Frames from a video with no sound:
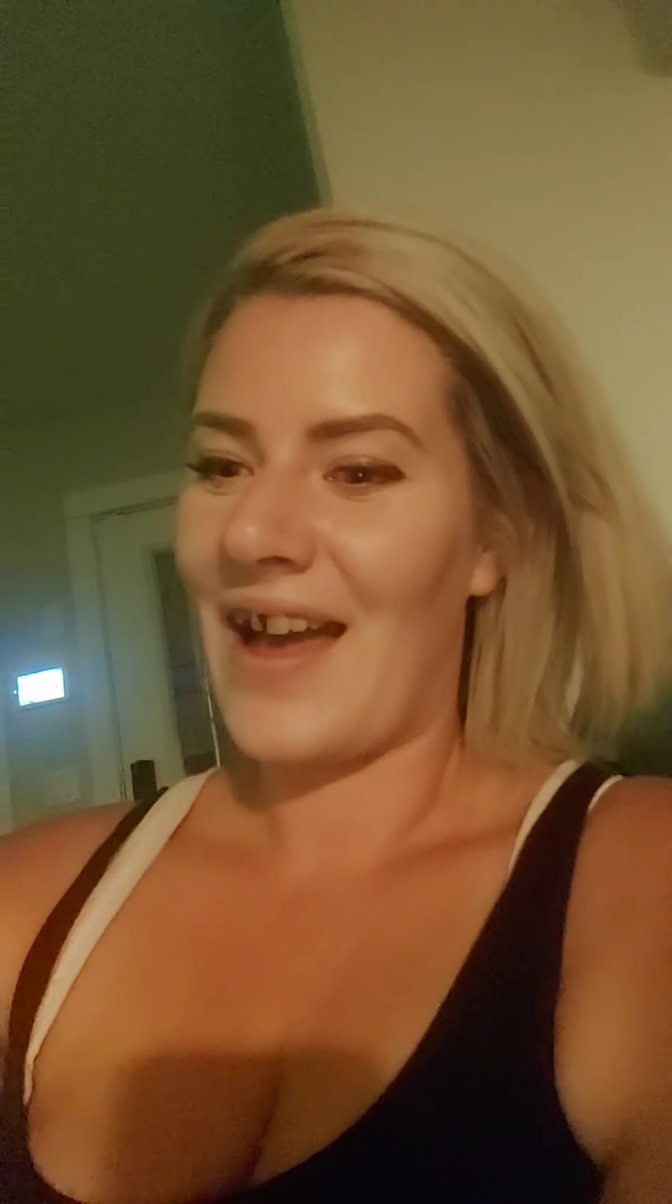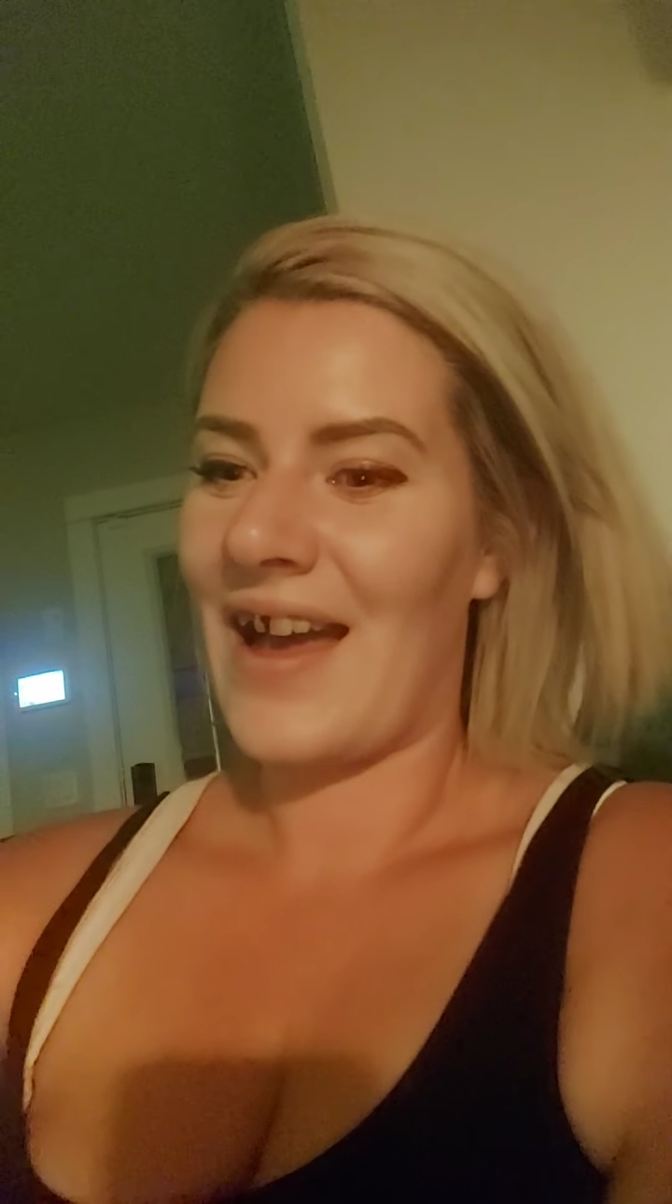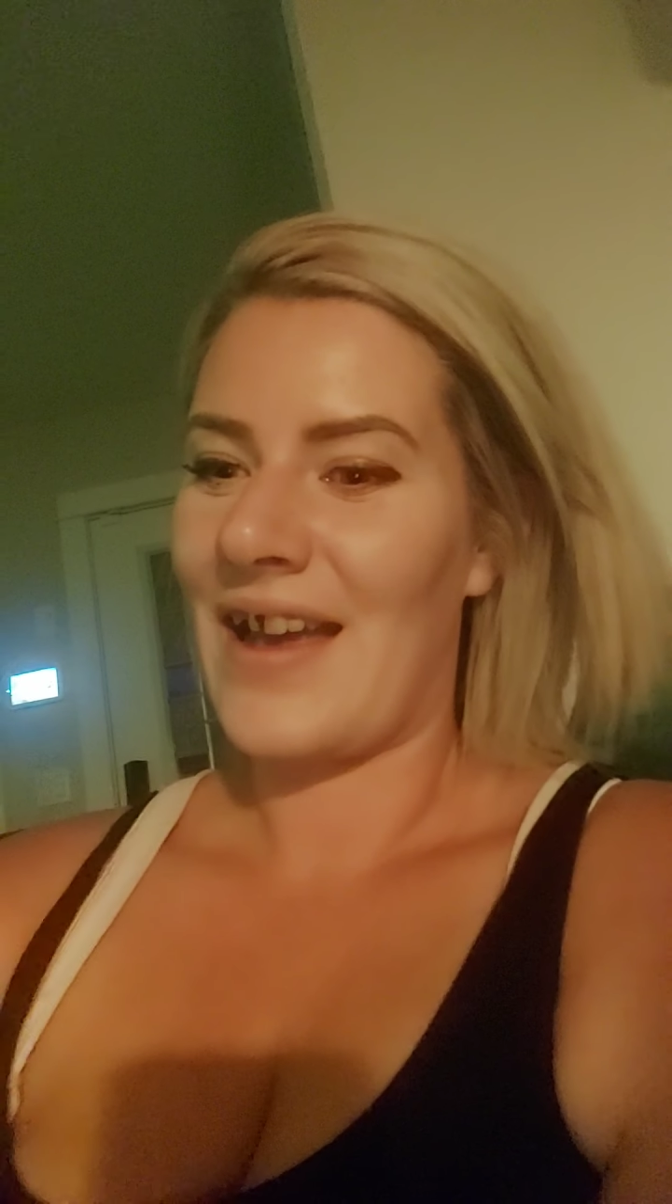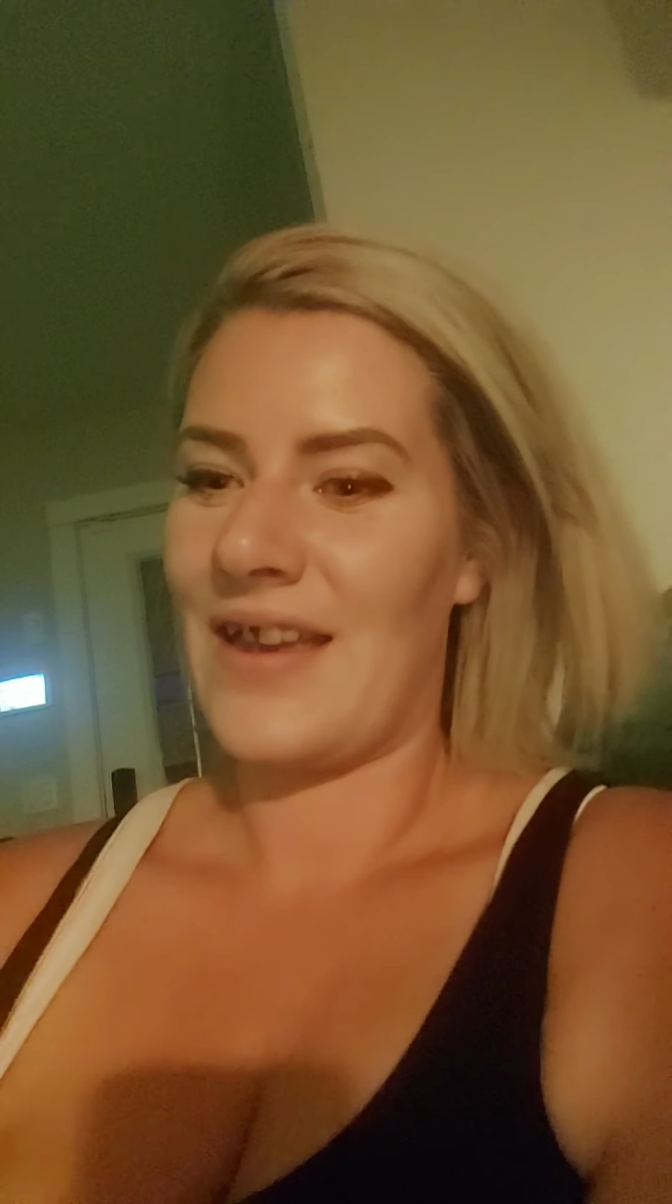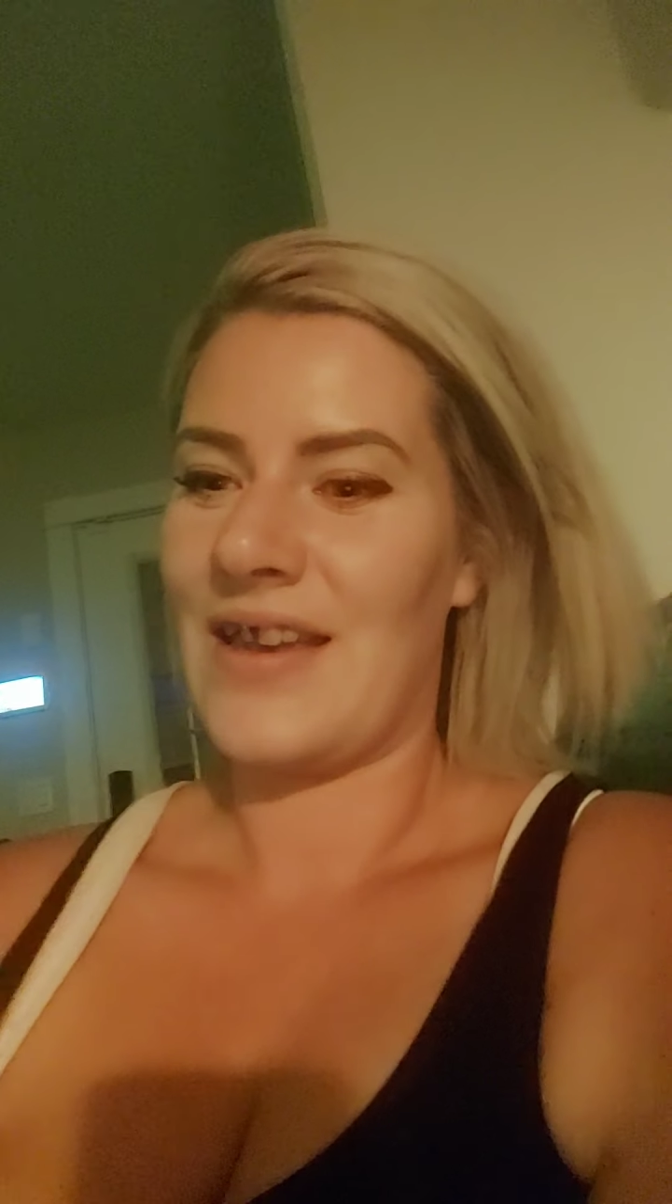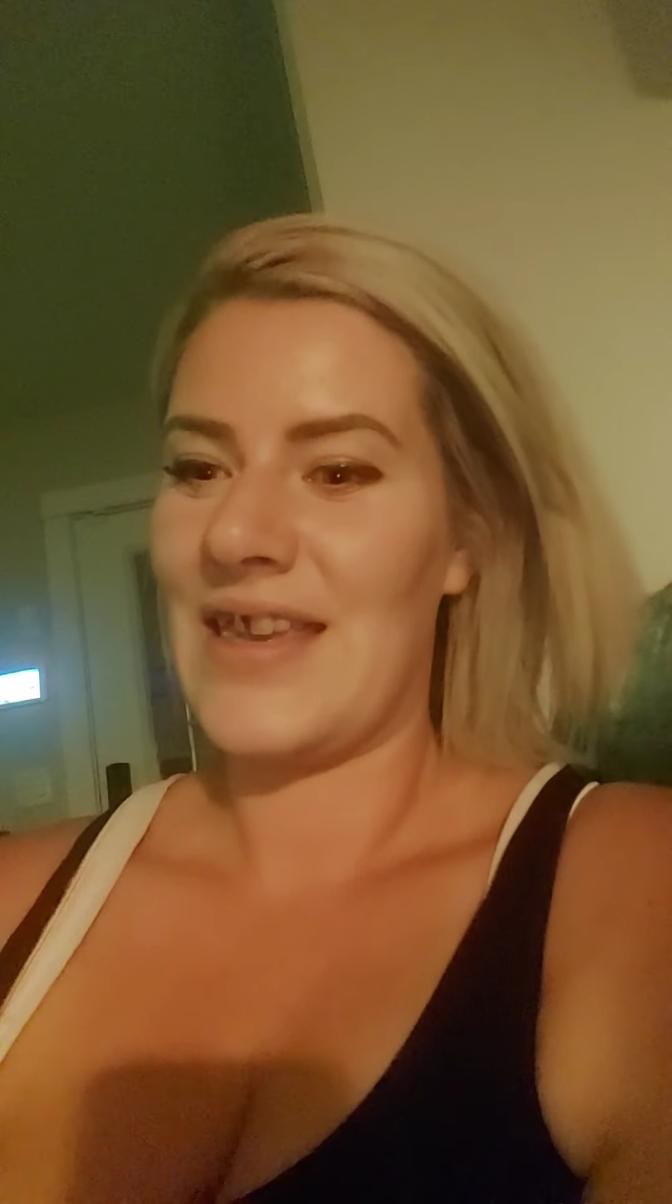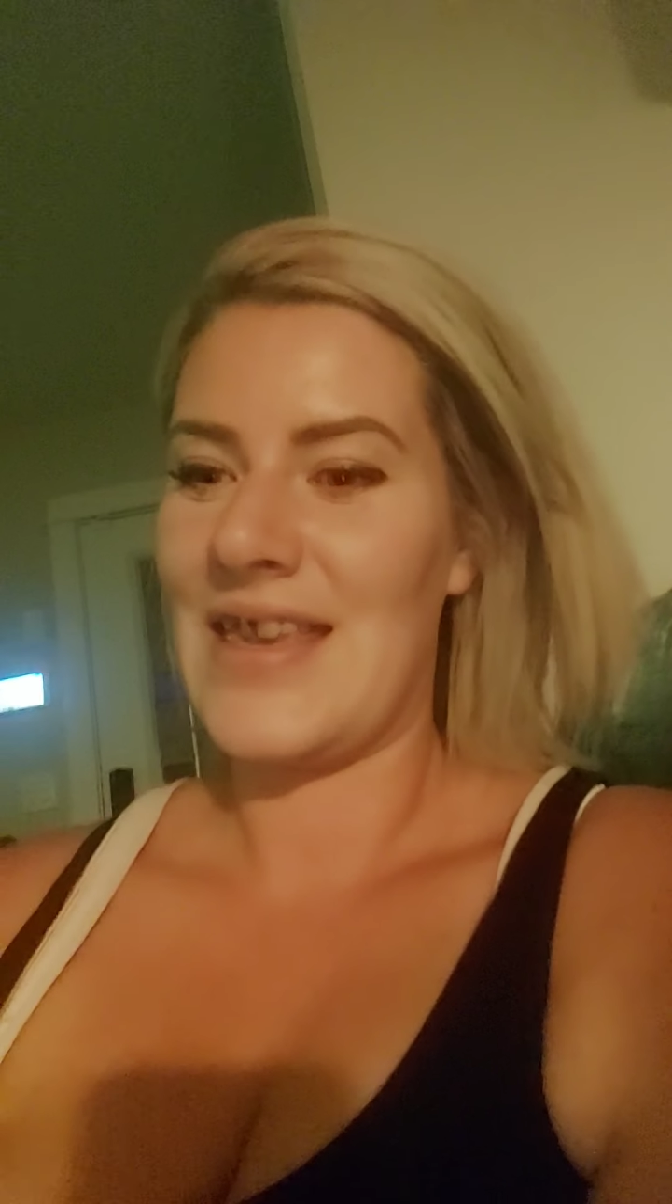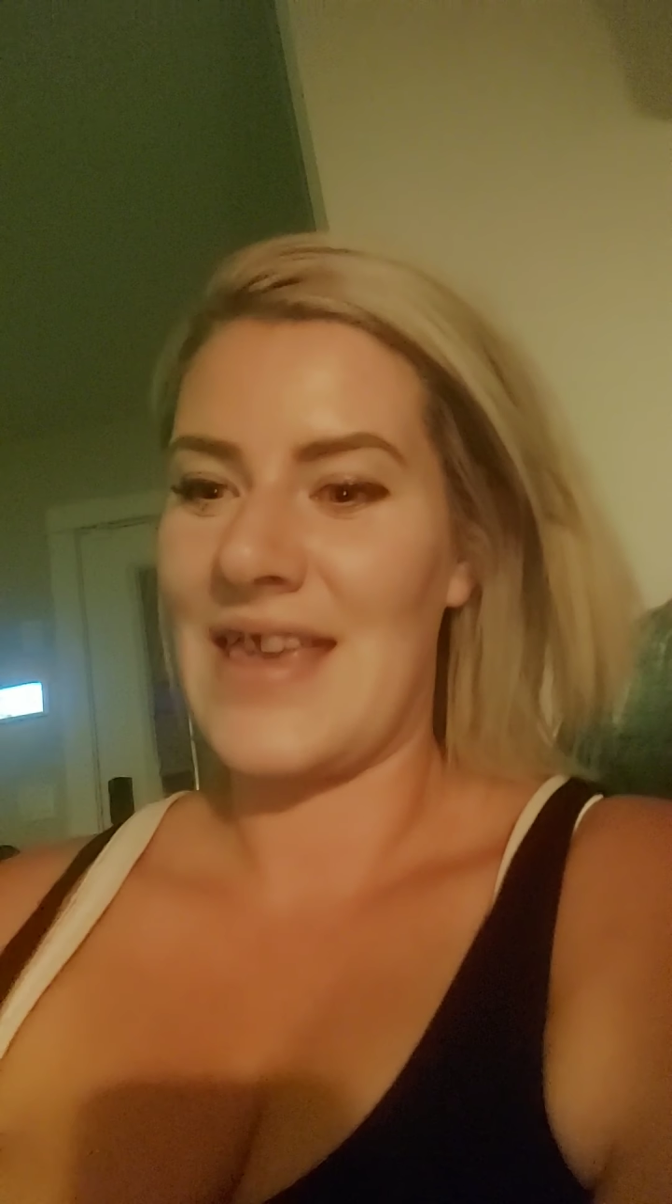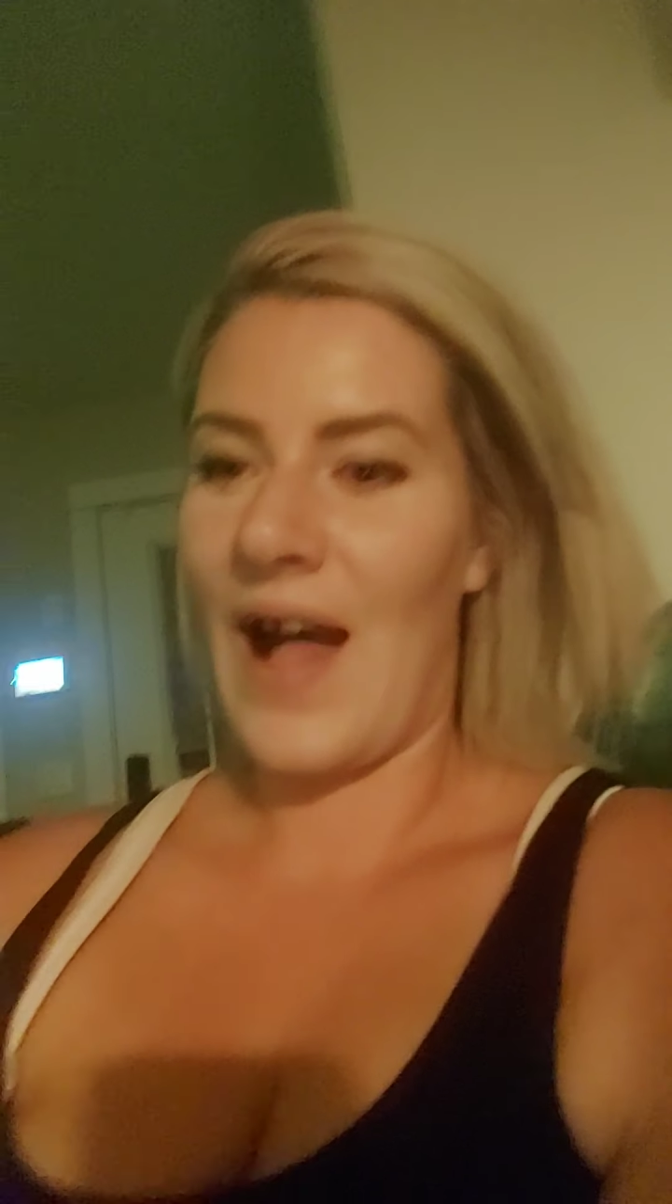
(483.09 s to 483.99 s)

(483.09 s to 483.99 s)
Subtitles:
he